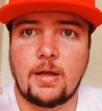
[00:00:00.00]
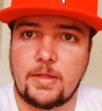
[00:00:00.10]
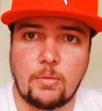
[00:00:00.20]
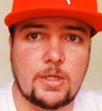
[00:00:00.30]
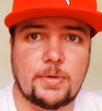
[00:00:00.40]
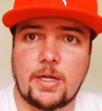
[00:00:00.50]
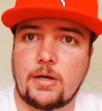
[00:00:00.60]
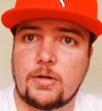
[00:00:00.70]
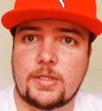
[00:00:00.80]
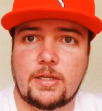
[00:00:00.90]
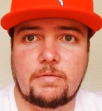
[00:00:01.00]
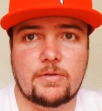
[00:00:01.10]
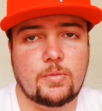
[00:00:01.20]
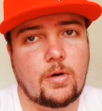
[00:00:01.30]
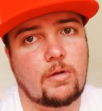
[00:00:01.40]
They always bring out good stuff
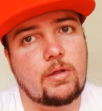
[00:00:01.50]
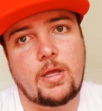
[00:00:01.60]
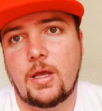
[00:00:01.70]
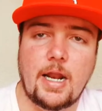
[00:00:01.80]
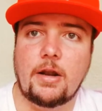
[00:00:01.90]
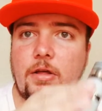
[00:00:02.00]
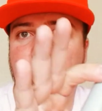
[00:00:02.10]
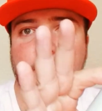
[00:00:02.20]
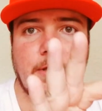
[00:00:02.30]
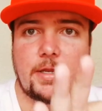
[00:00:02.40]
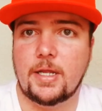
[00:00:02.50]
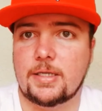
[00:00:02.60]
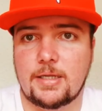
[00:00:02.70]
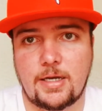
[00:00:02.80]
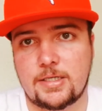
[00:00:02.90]
as well, and I know there will be the
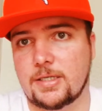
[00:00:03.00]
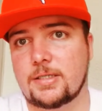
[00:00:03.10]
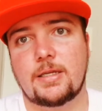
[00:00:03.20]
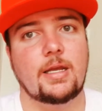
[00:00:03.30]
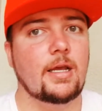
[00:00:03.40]
next iJust